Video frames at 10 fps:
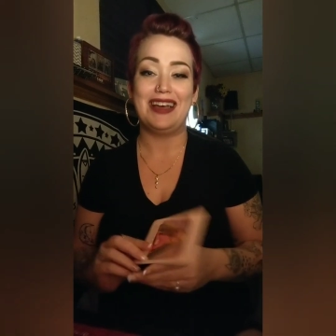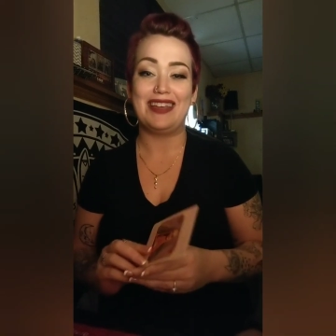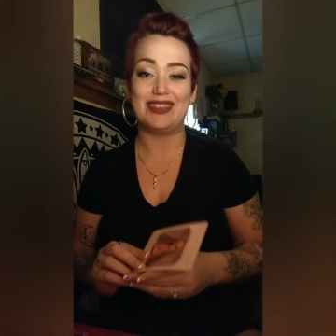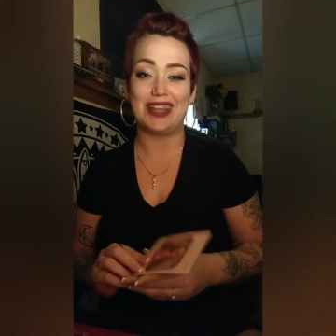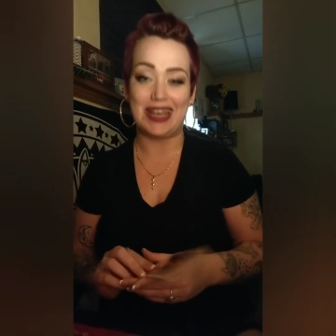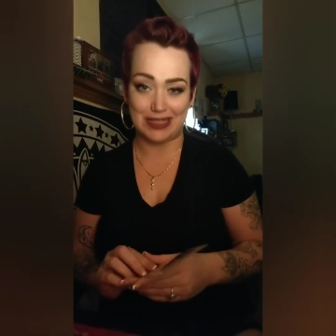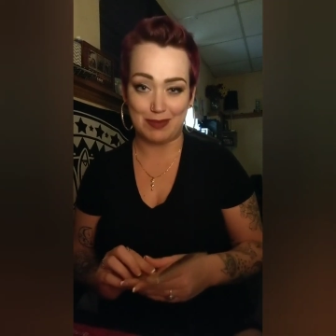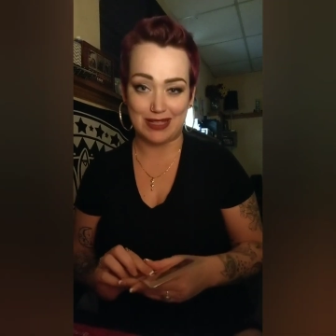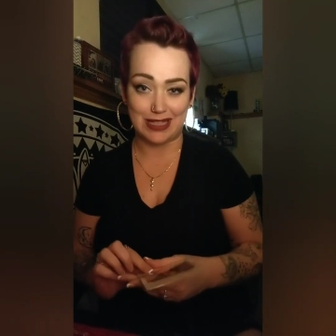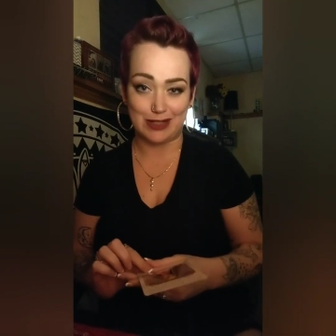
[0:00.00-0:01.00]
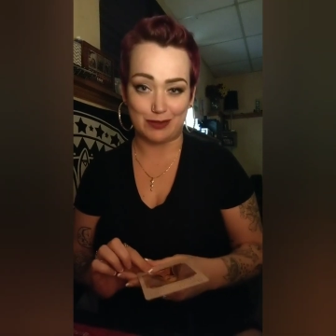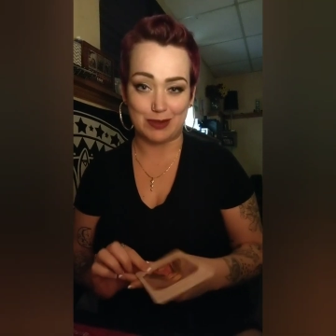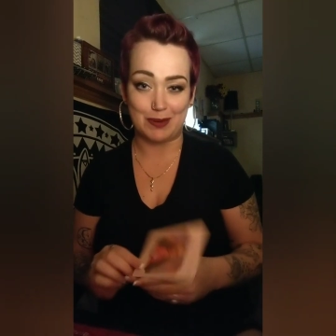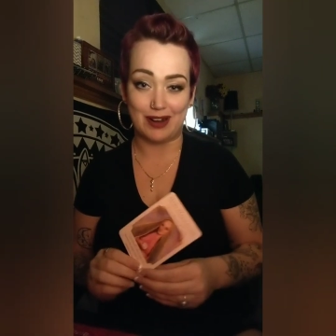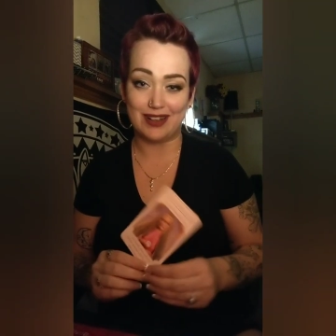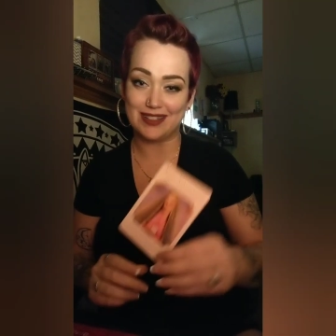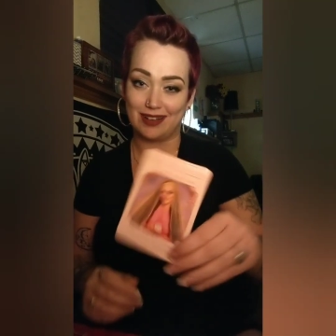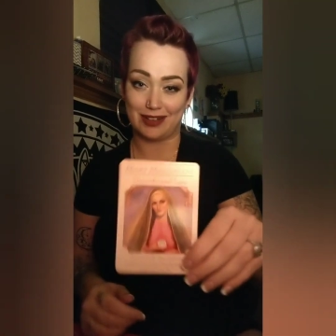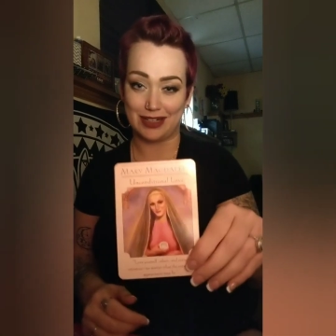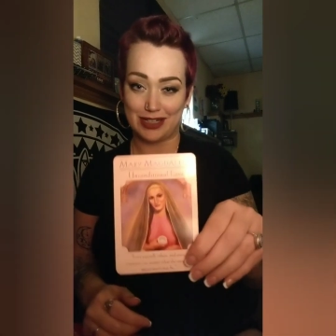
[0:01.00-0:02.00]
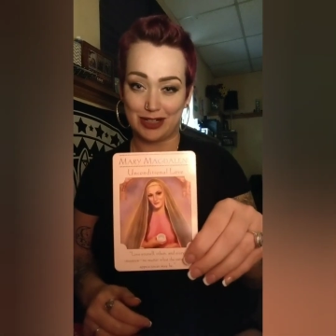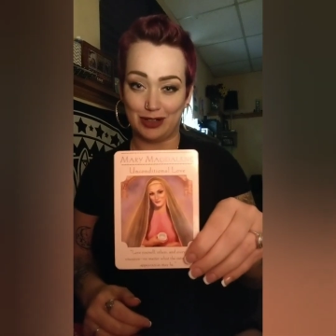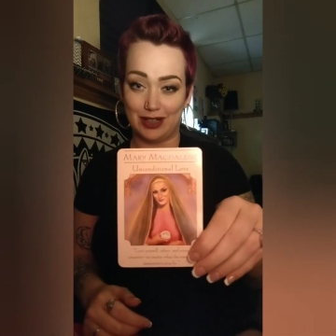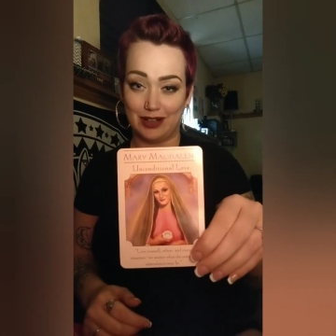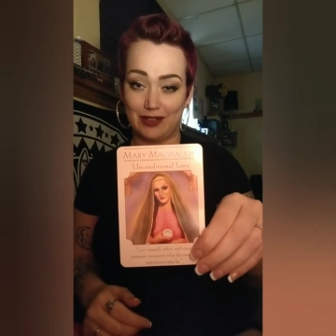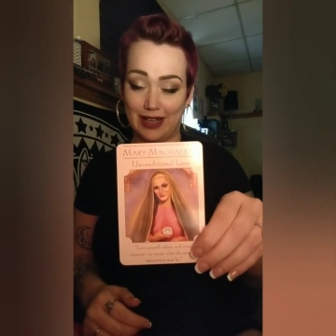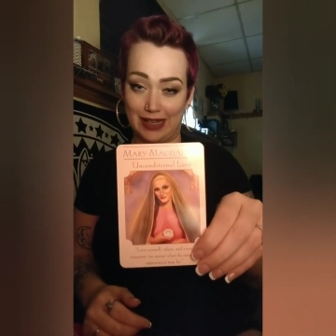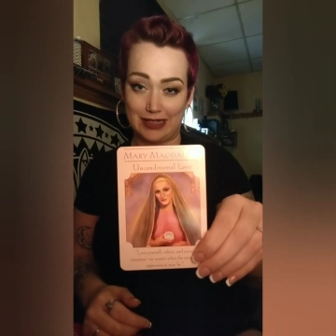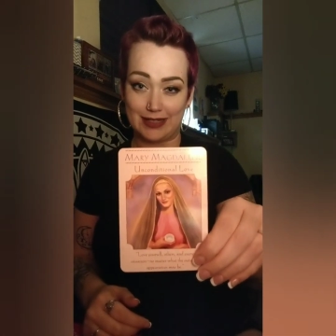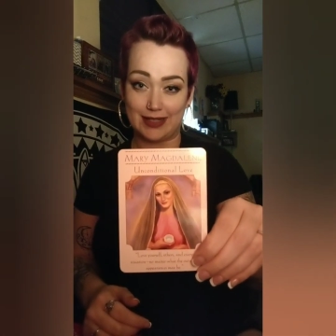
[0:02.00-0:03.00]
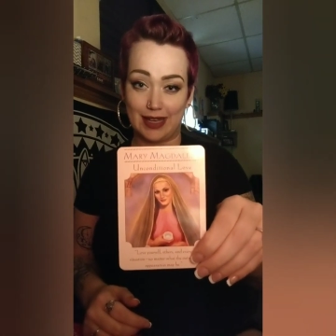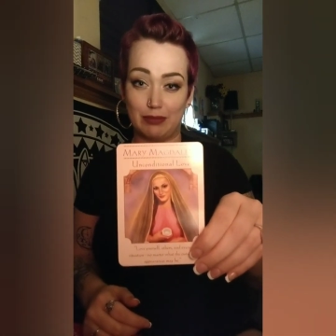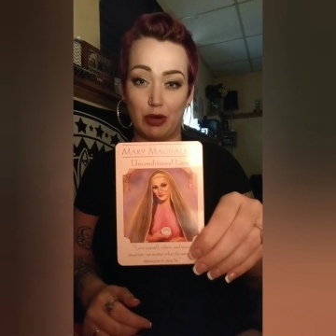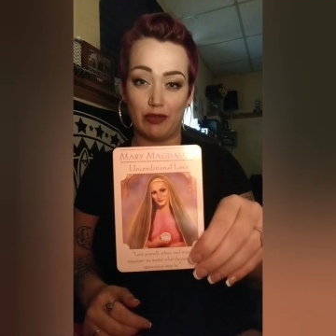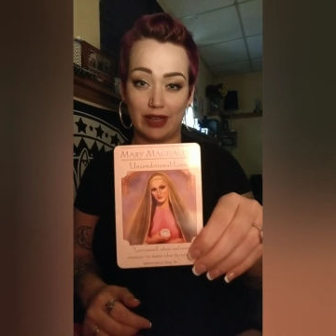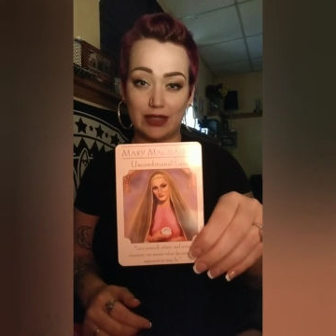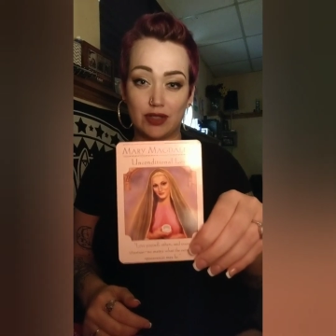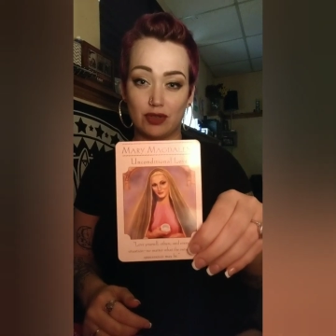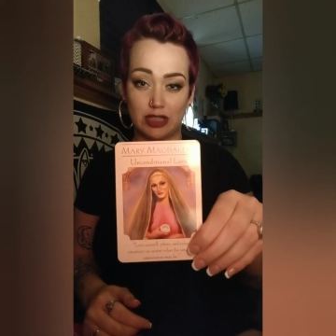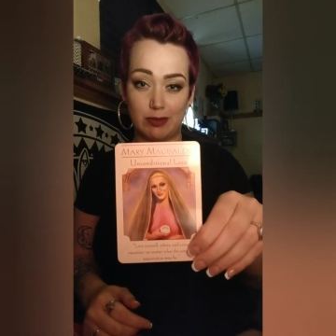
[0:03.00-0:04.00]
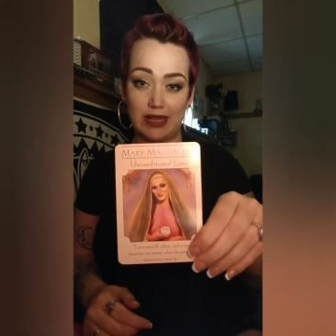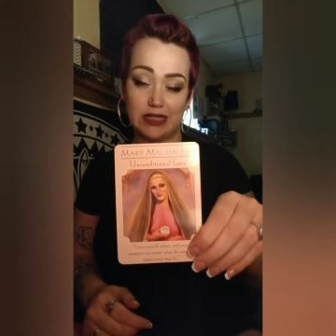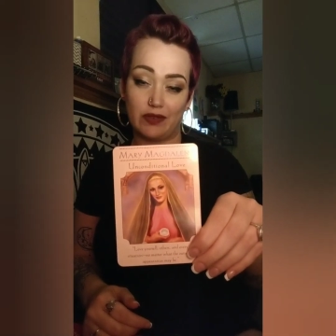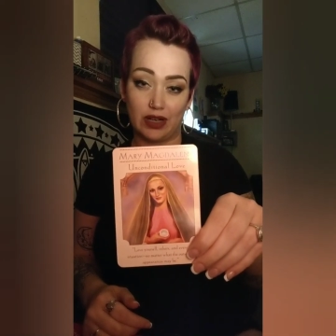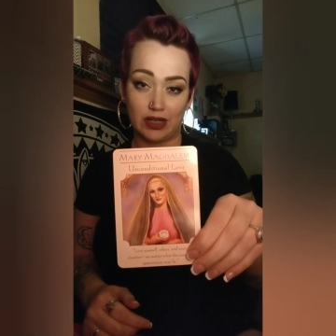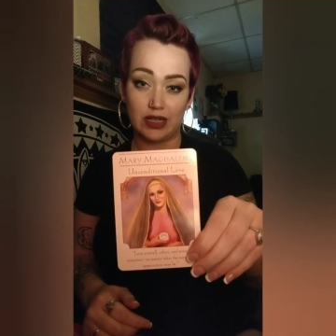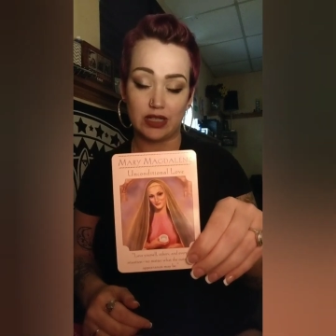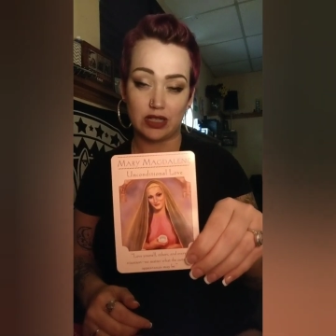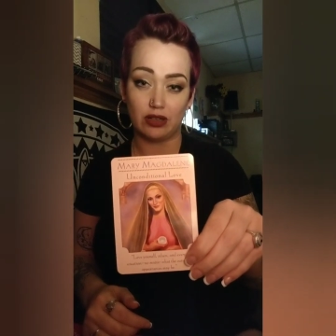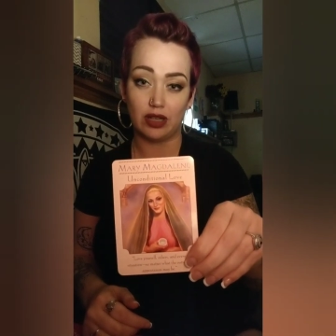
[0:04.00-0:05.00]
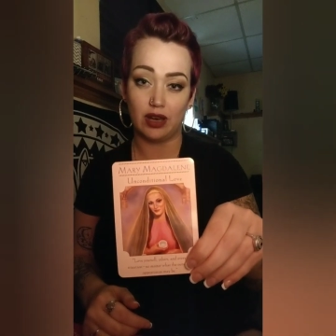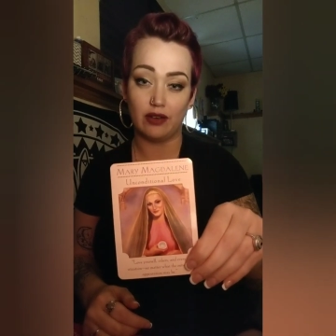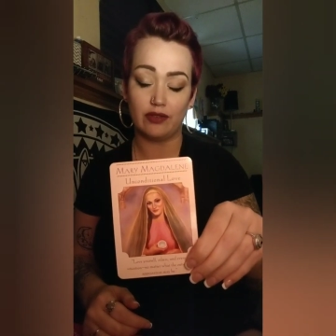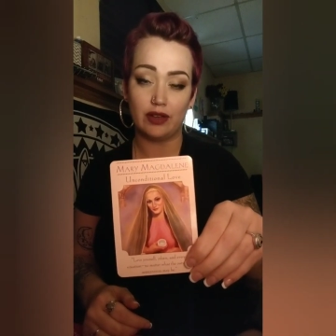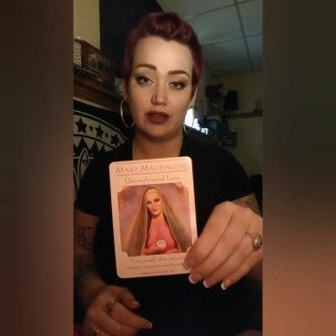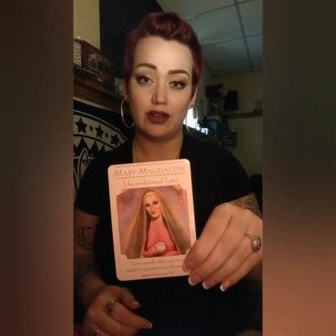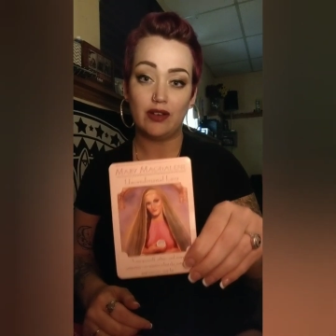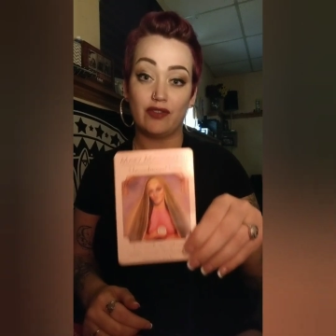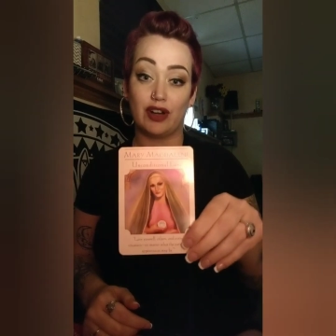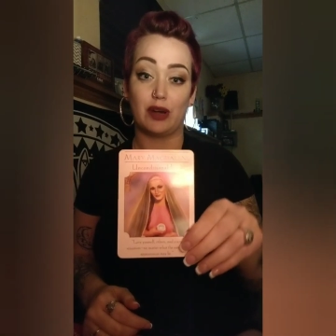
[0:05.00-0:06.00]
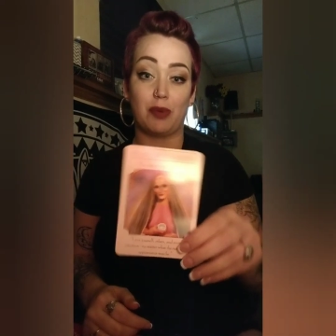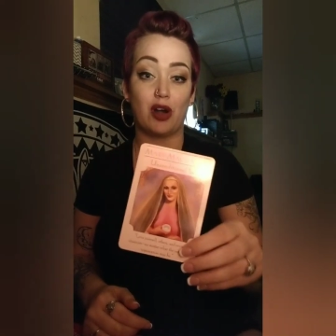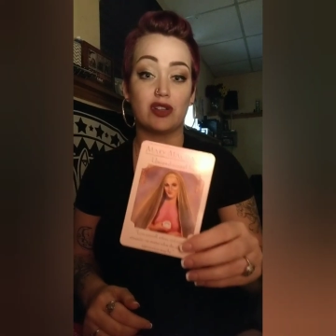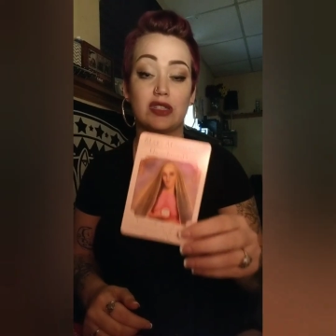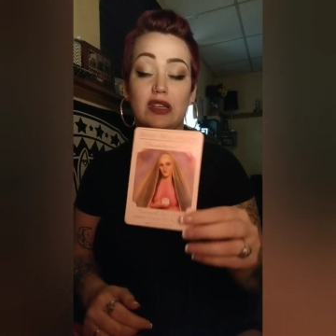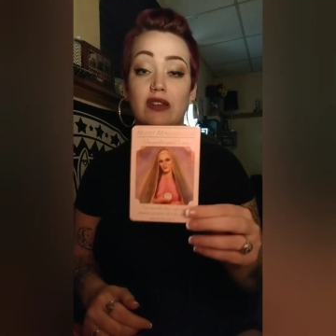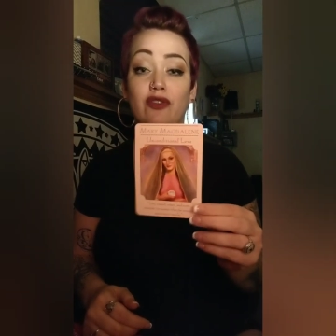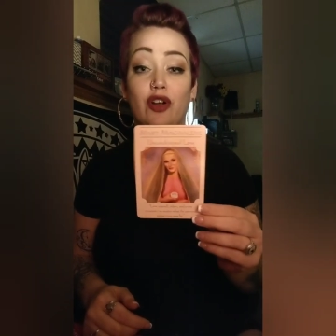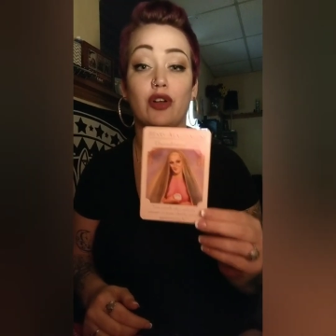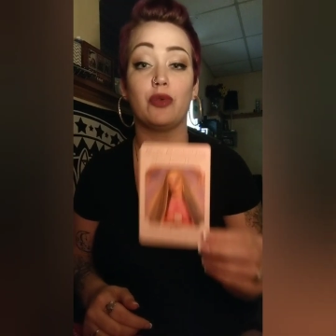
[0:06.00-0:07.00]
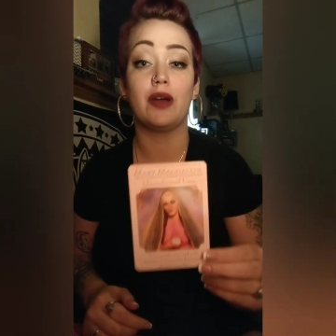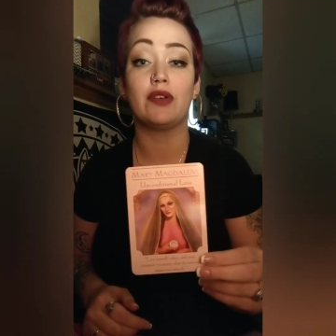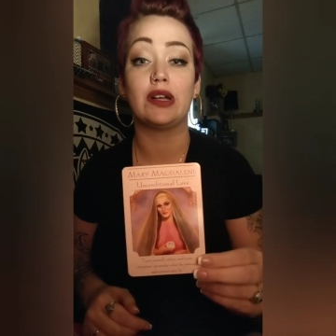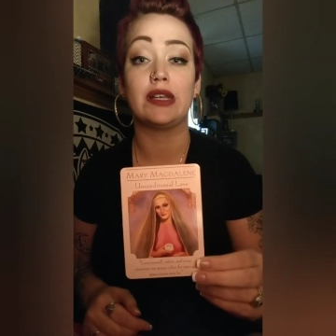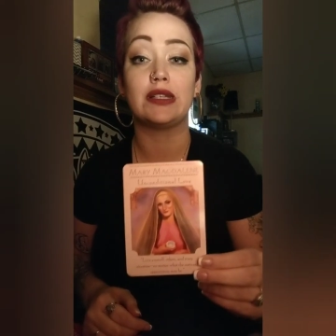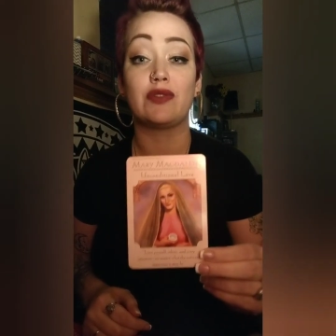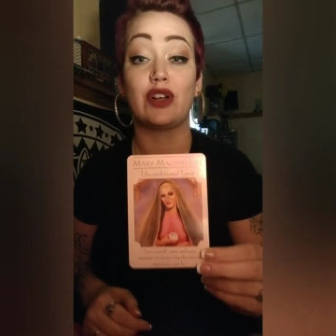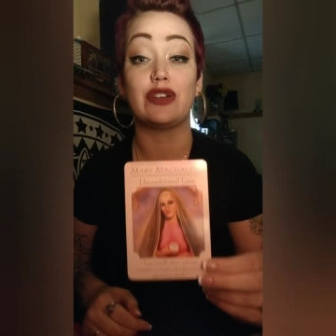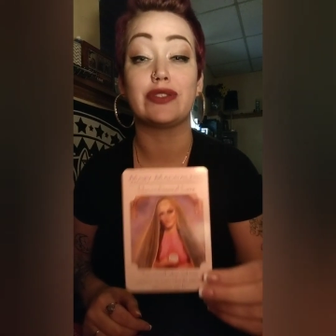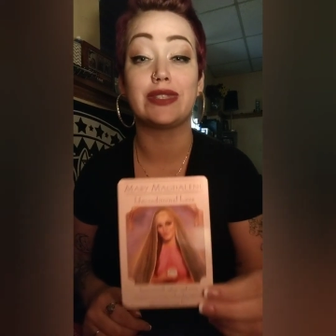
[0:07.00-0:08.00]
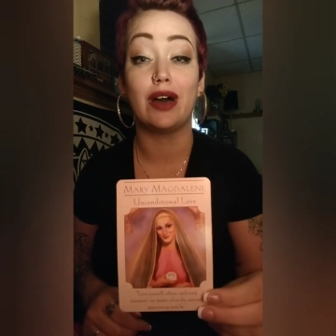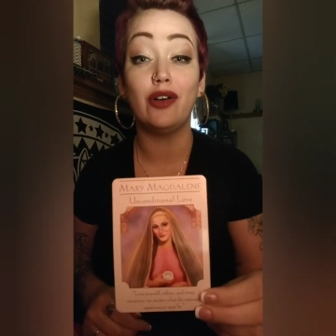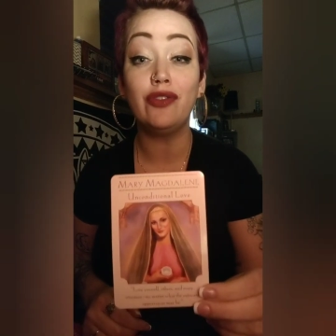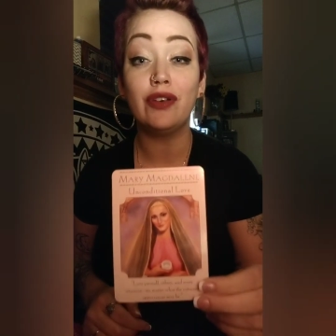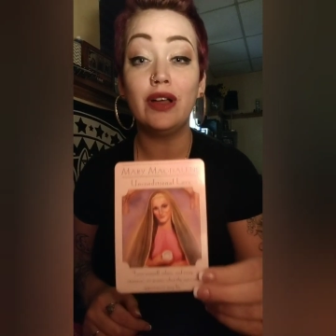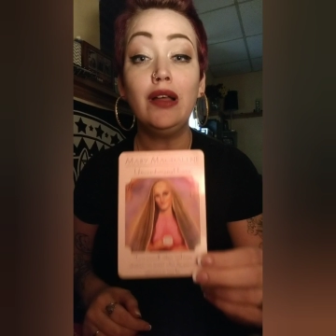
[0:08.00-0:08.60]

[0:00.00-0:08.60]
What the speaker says: And the last message from Spirit is unconditional love. Like I just said, moving into a space of unconditional love for your person, for whoever it is, for yourself.